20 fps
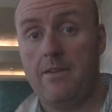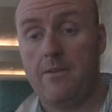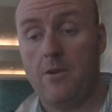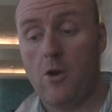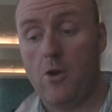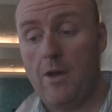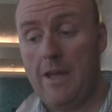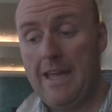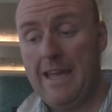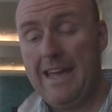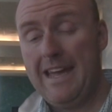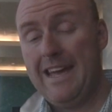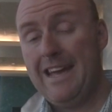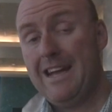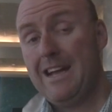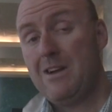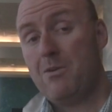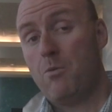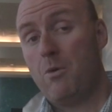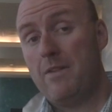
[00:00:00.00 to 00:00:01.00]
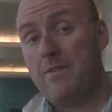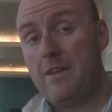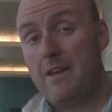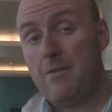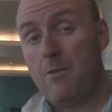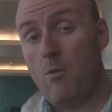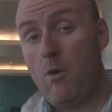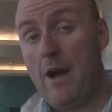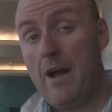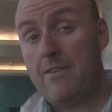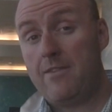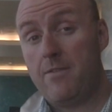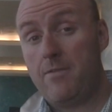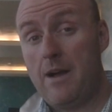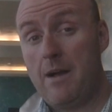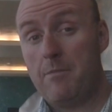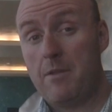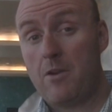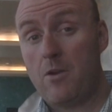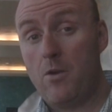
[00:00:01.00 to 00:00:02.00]
So one thing to watch if
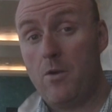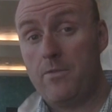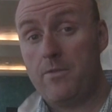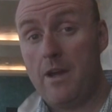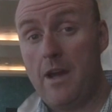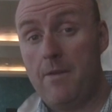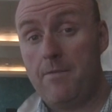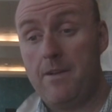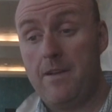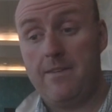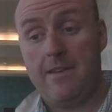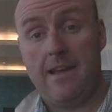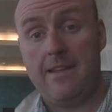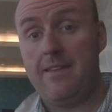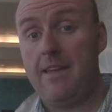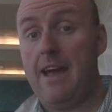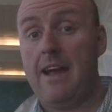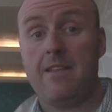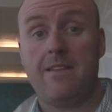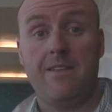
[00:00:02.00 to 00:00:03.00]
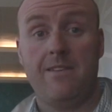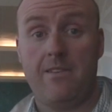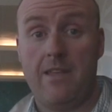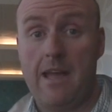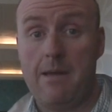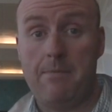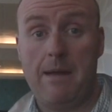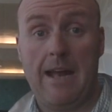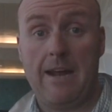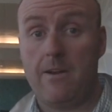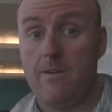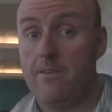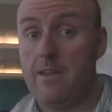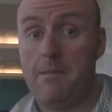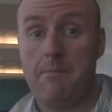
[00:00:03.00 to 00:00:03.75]
I'm the Colts offense, I tack these linebackers.